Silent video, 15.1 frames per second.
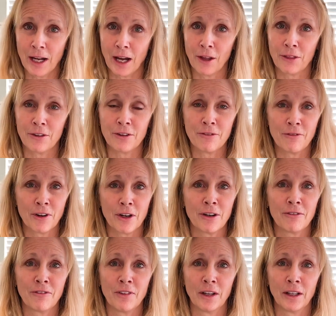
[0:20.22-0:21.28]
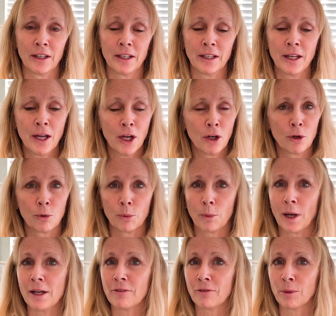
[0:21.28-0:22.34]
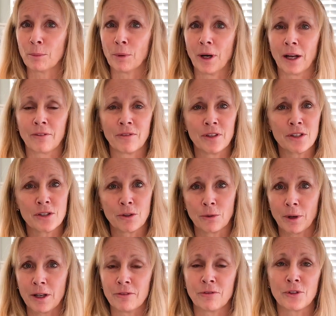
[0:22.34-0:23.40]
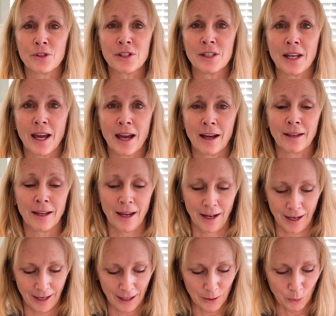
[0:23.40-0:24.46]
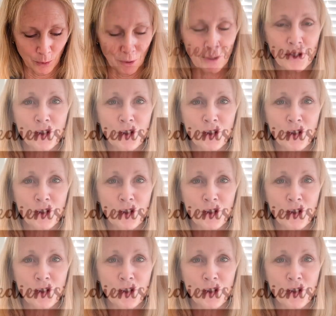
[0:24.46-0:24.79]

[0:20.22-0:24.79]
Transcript: healthy, very filling, great for breakfast, great for snack, and we're going to